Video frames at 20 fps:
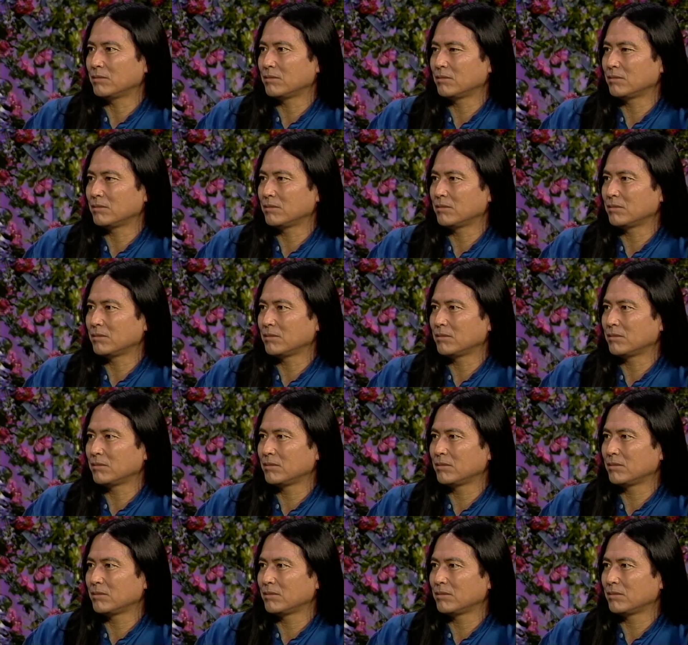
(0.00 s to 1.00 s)

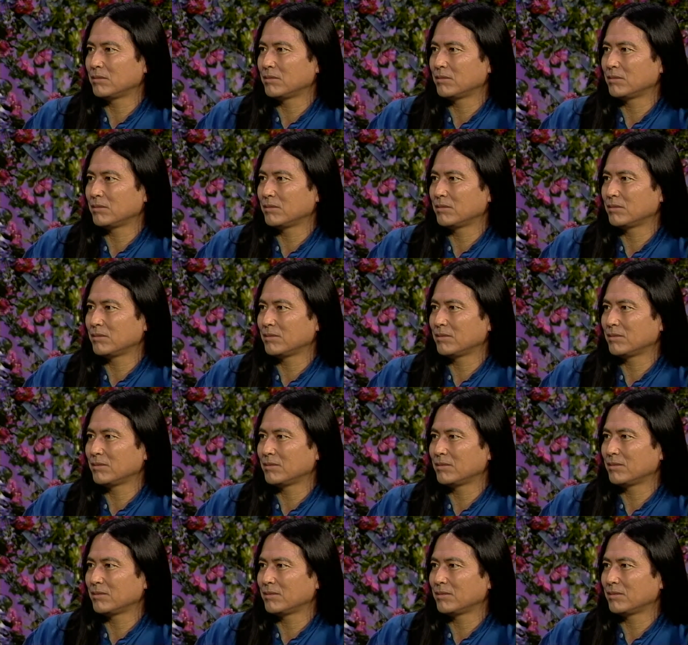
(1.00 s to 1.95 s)
Nobody speaks.